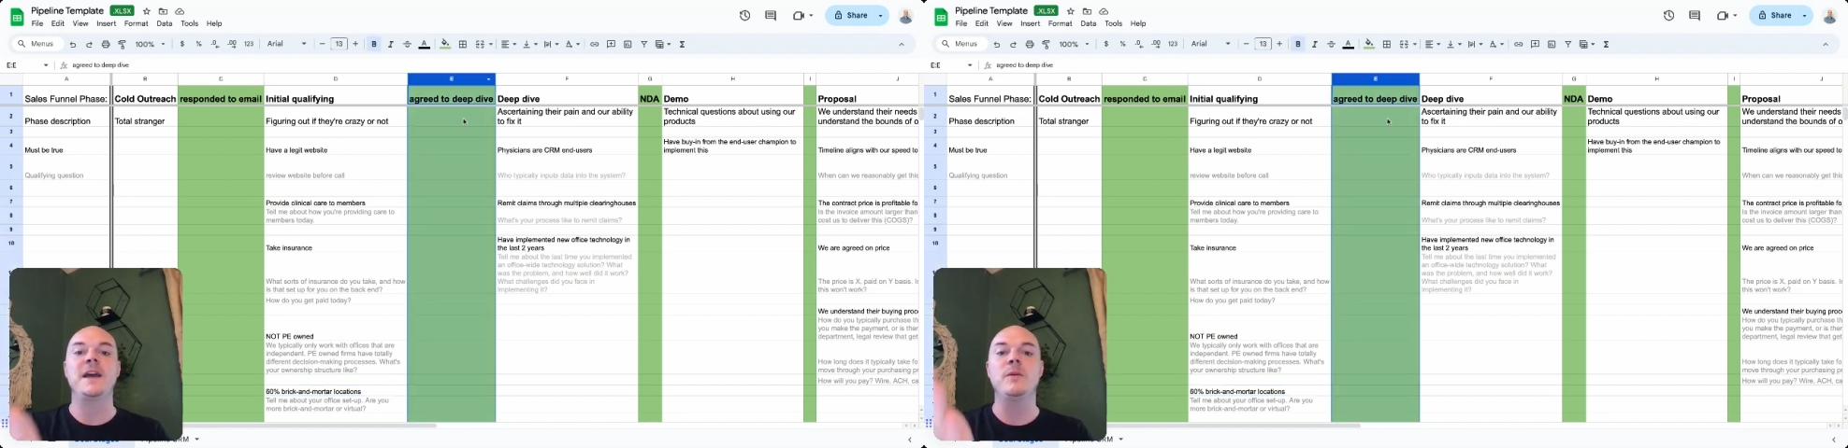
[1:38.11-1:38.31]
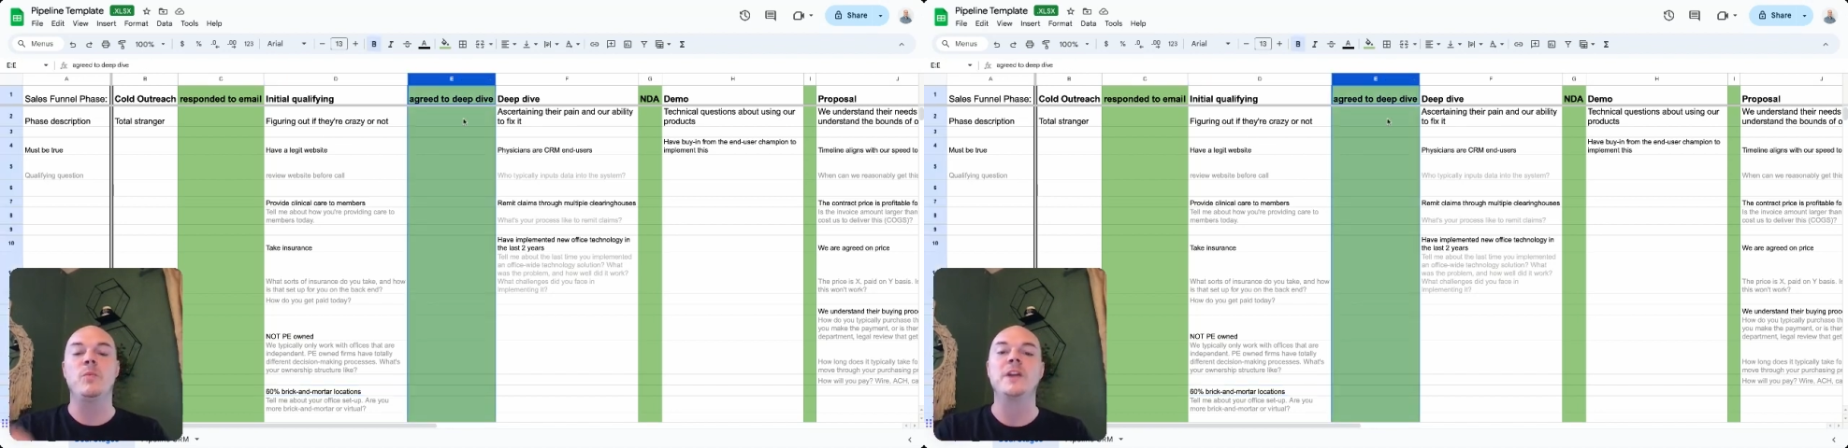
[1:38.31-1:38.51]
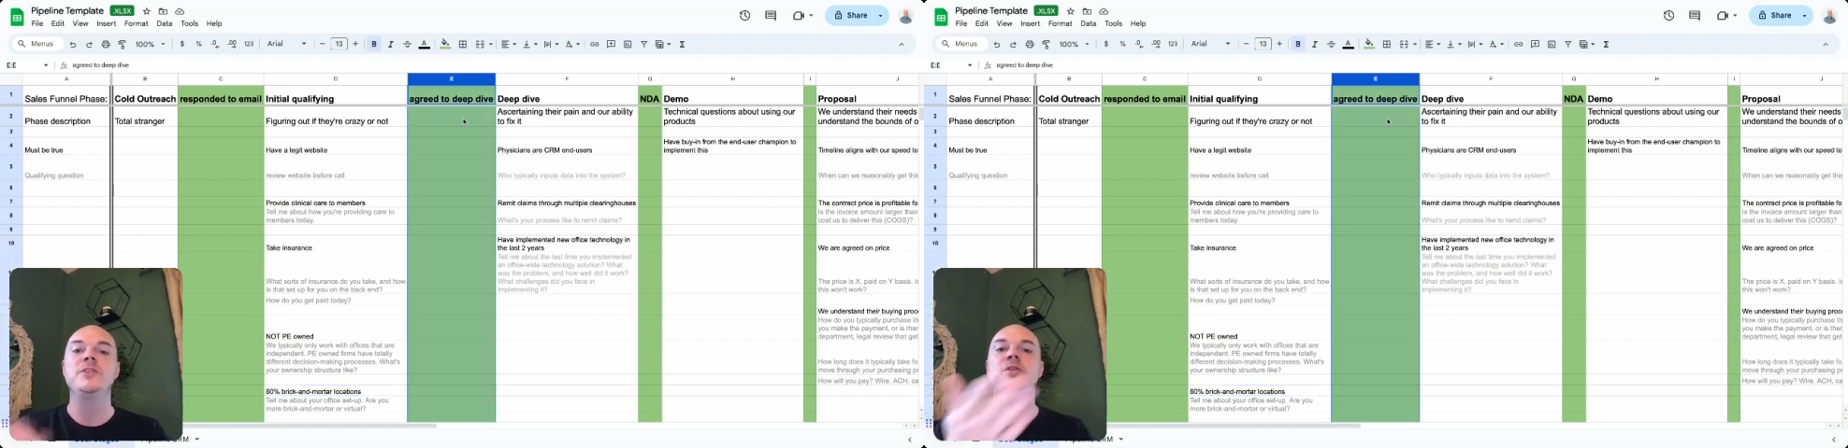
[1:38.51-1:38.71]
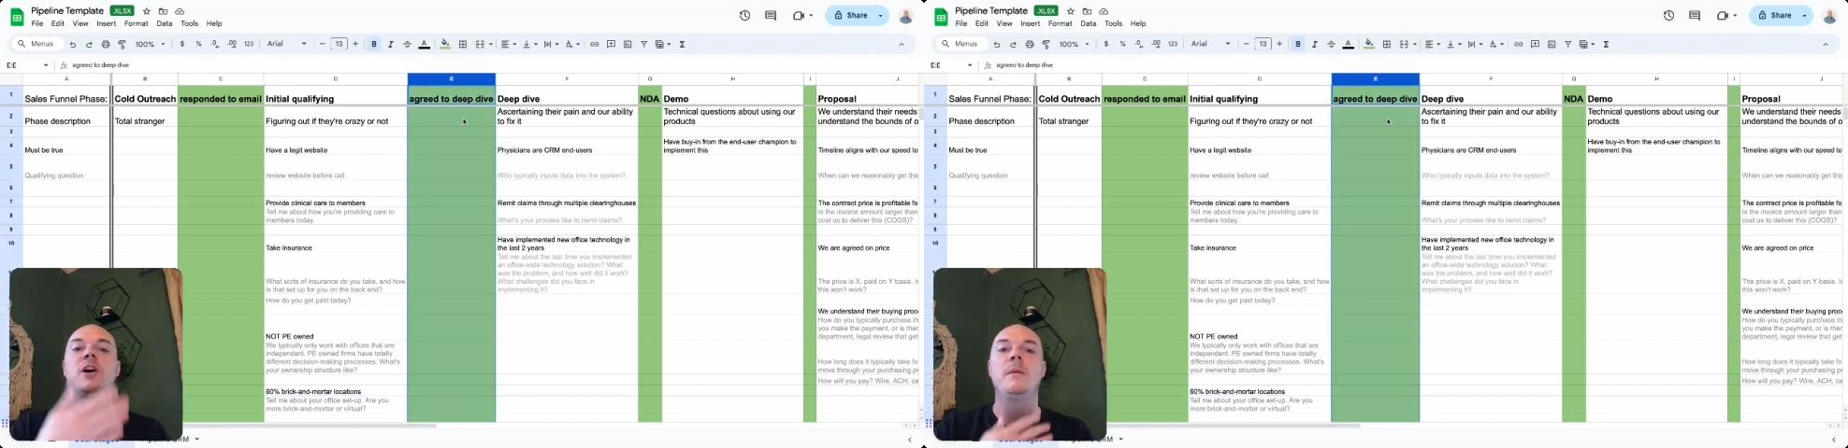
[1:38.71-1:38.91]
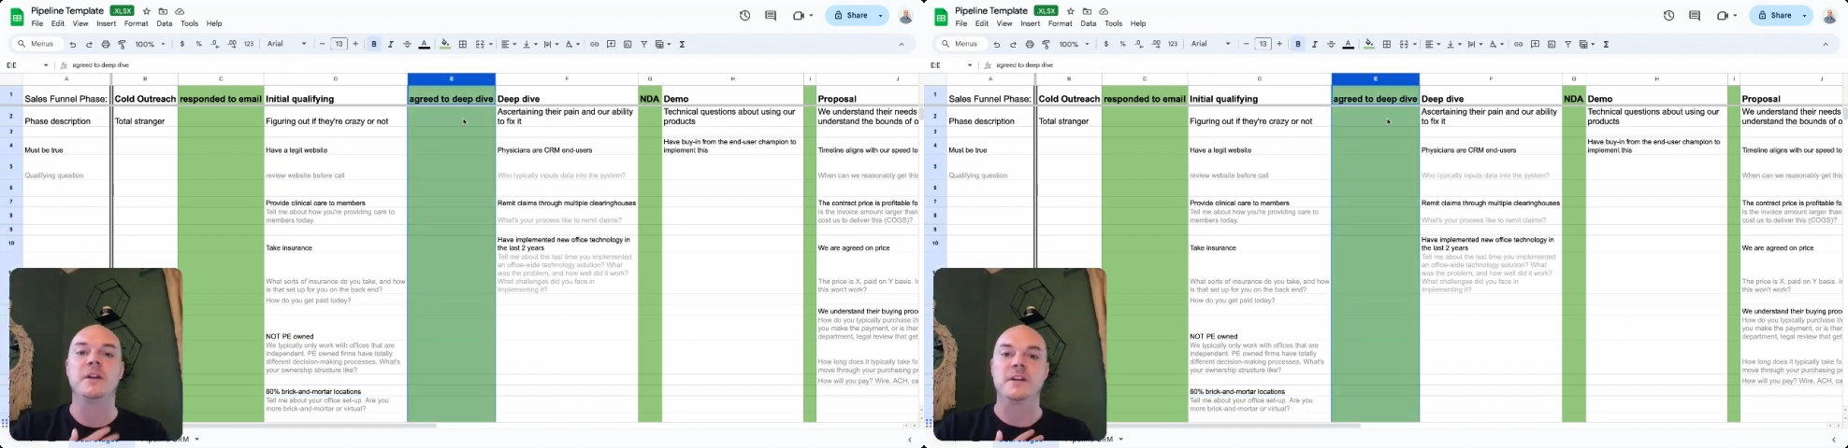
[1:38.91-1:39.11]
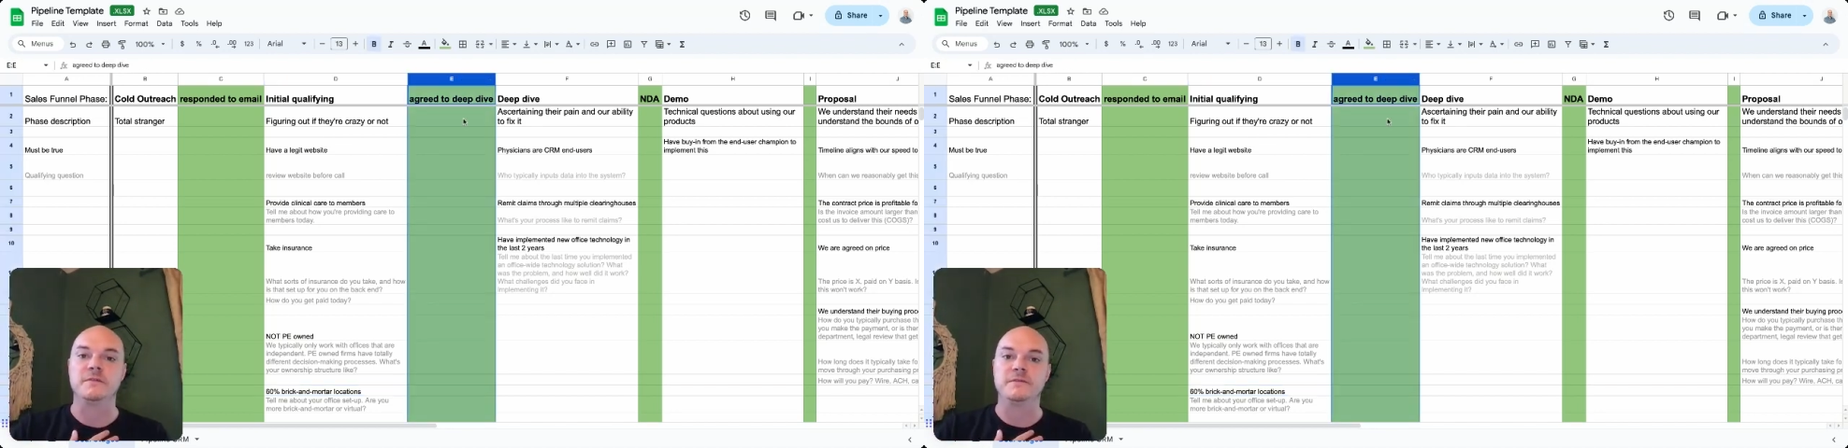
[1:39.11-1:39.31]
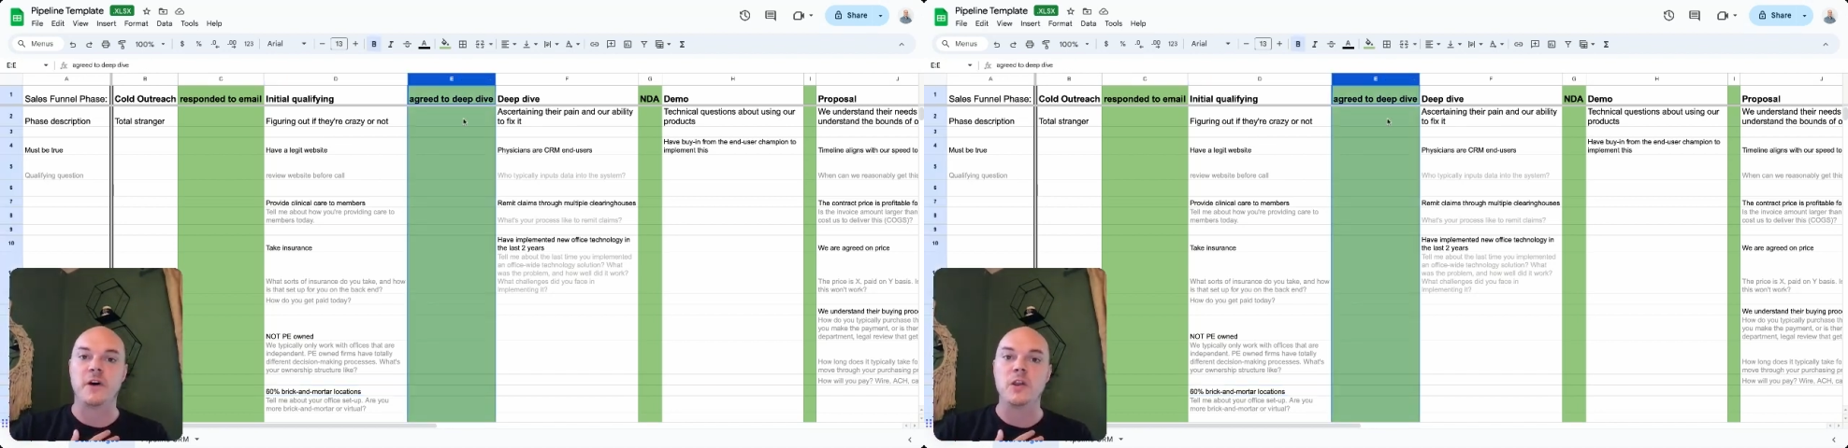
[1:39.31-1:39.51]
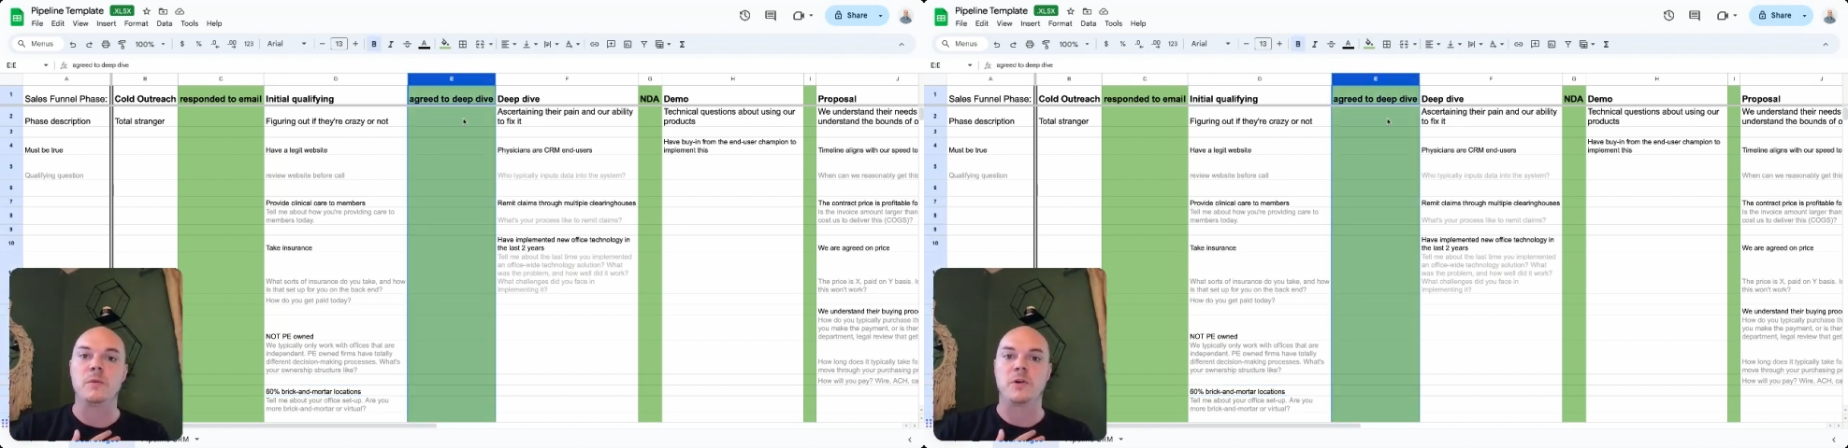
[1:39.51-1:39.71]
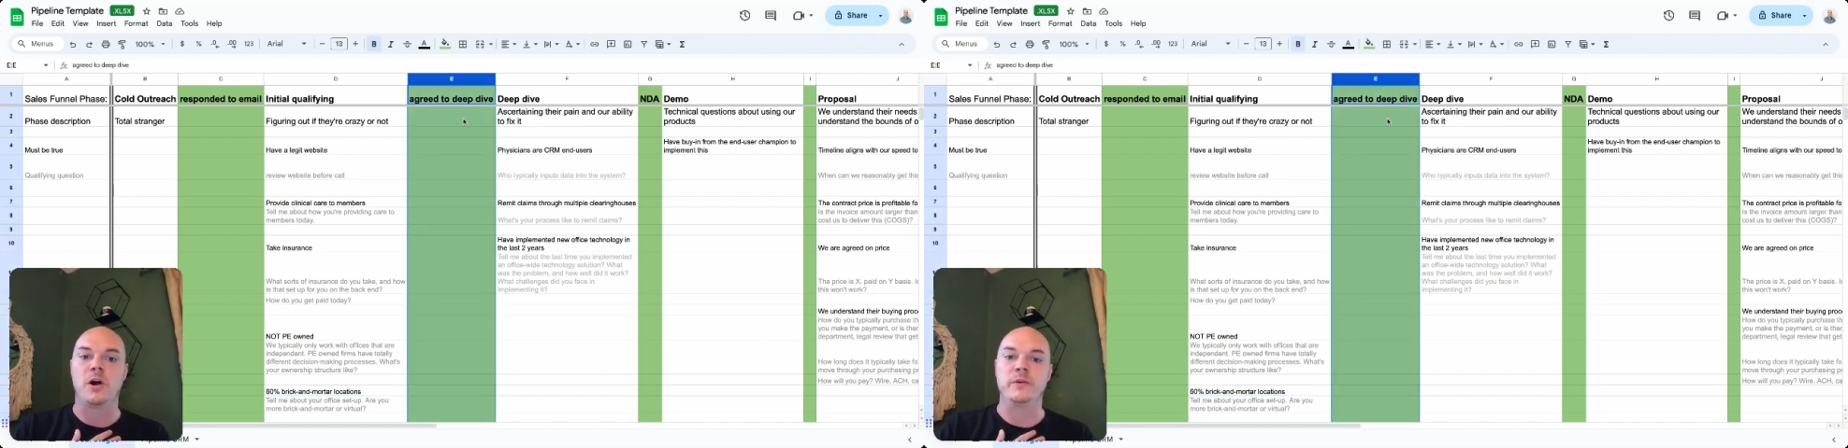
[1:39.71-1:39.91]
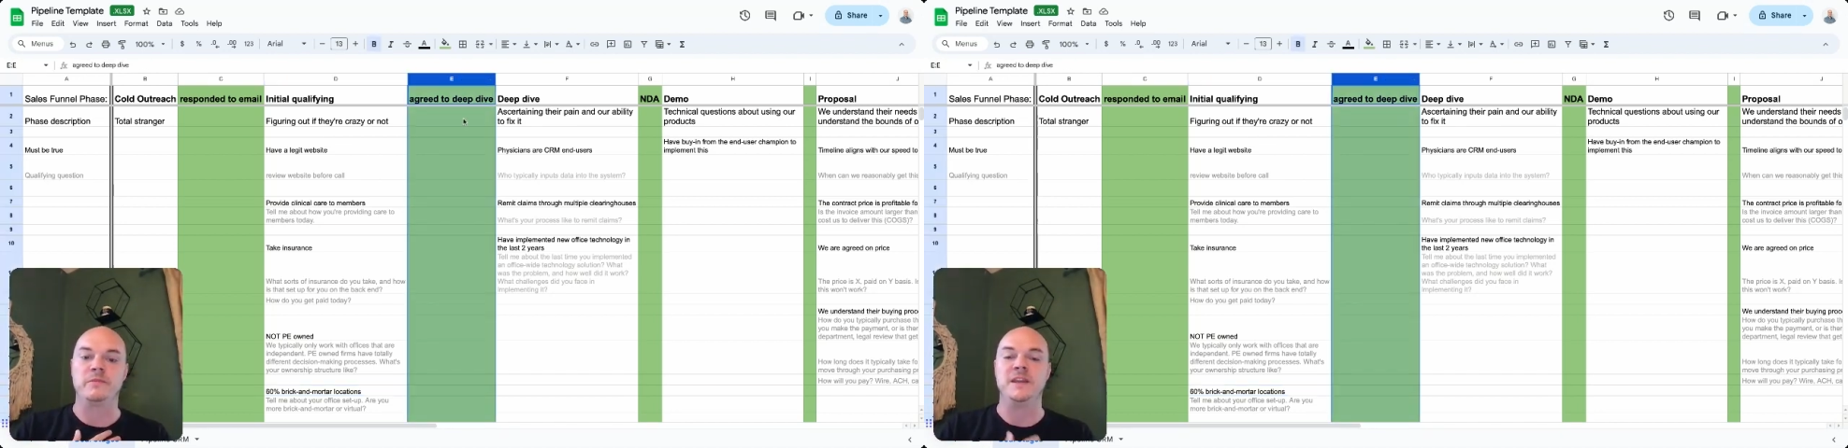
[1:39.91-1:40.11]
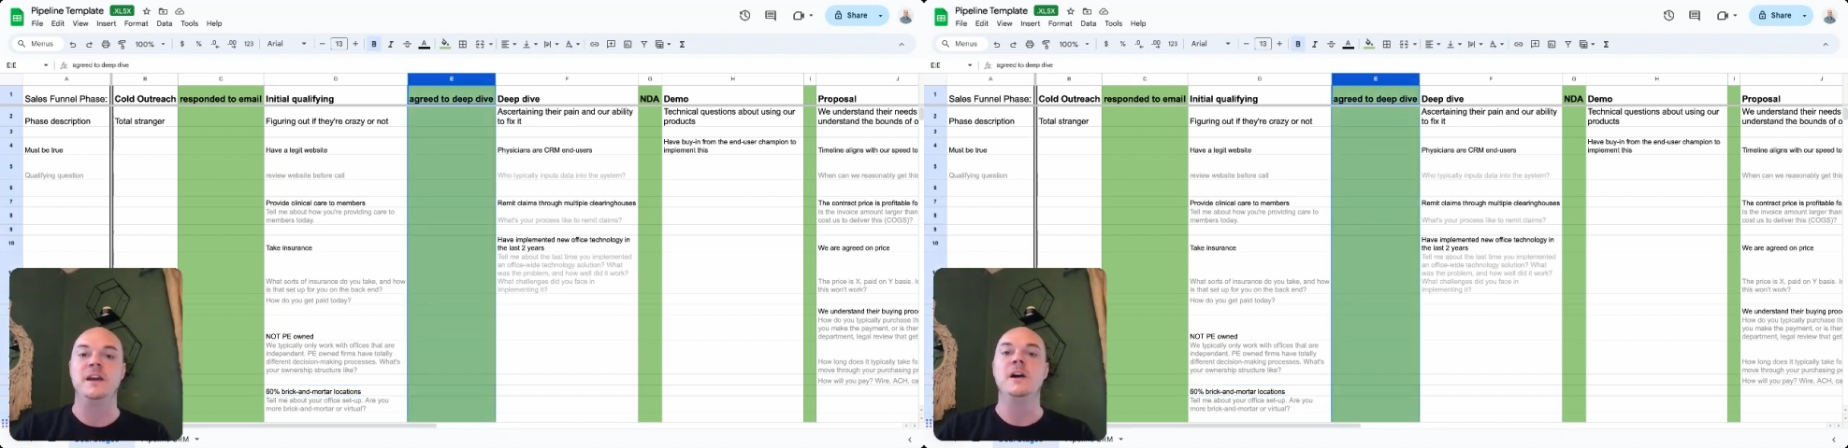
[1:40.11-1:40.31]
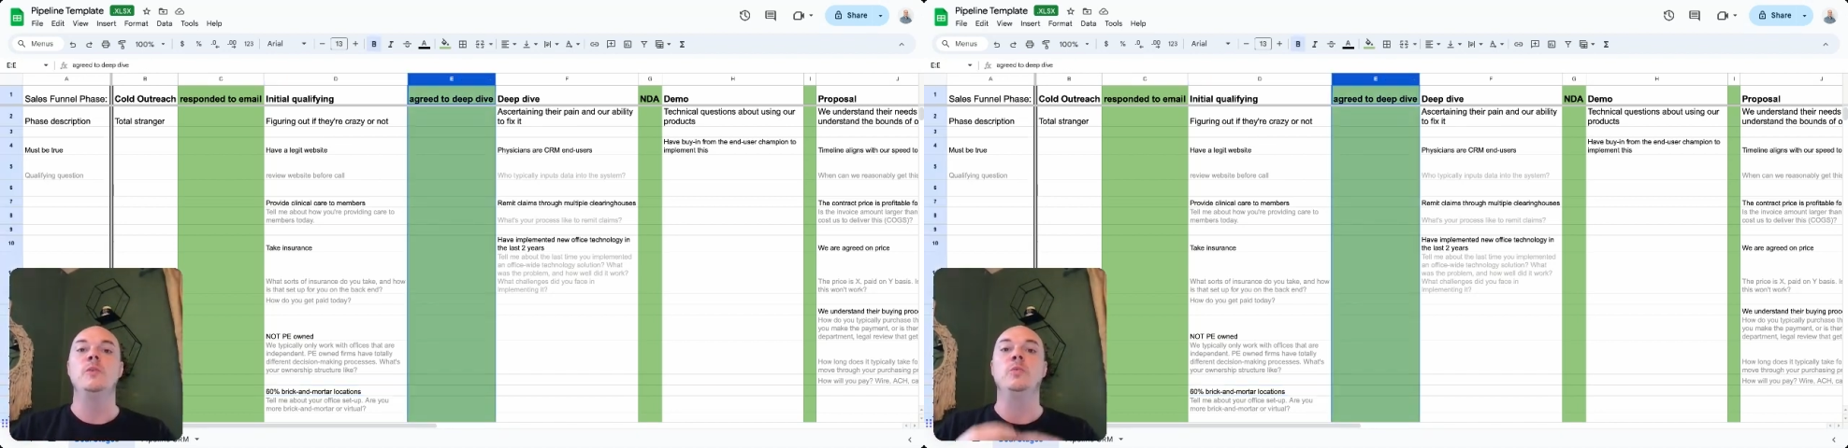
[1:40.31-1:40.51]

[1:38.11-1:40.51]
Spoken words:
Hey, why don't you come on a follow-up call with me?